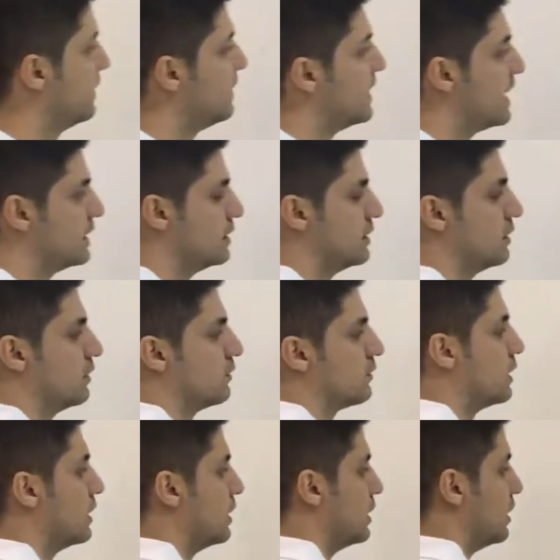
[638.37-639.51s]
Not enough.
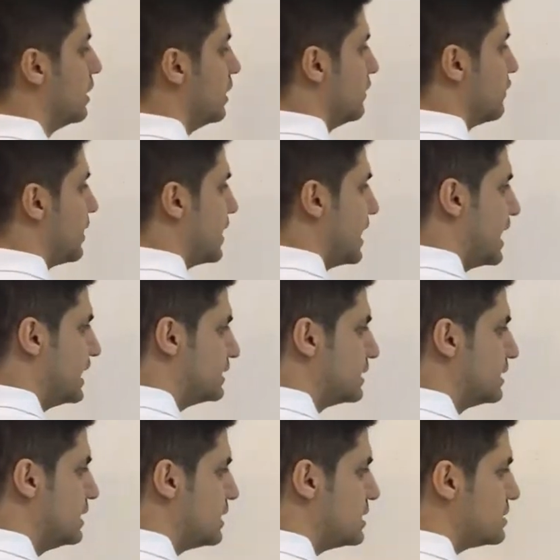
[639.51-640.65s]
If I add
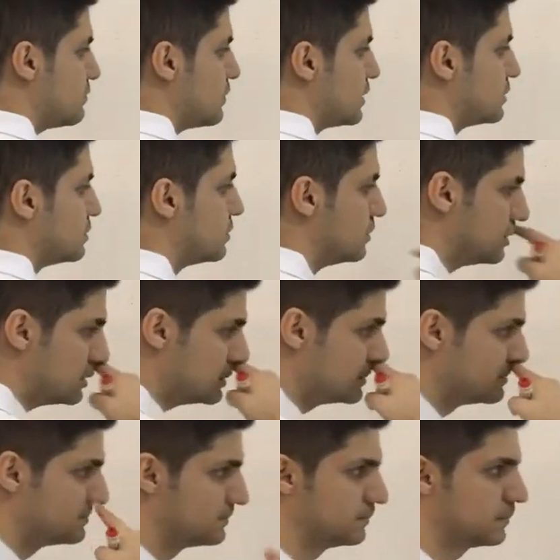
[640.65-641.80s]
this one too,